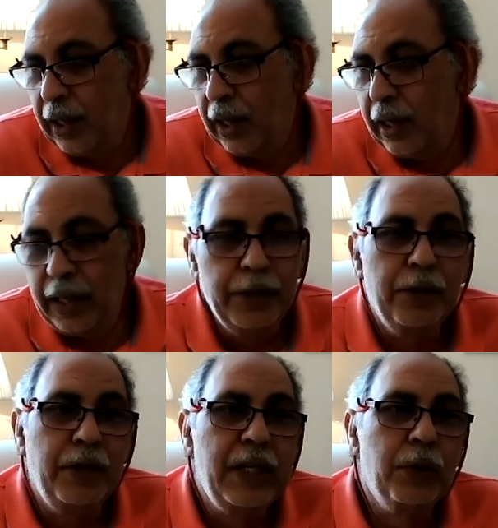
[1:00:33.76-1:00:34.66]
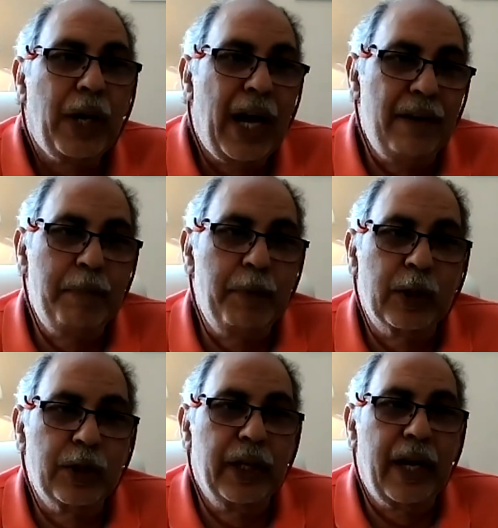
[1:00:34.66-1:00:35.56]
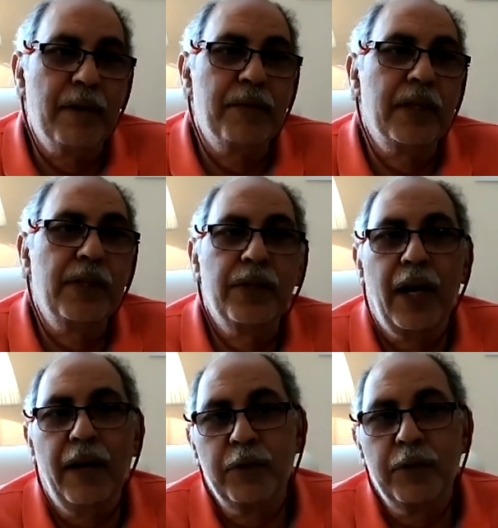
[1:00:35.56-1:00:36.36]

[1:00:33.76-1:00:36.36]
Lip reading: And you need to have a production accountant. You have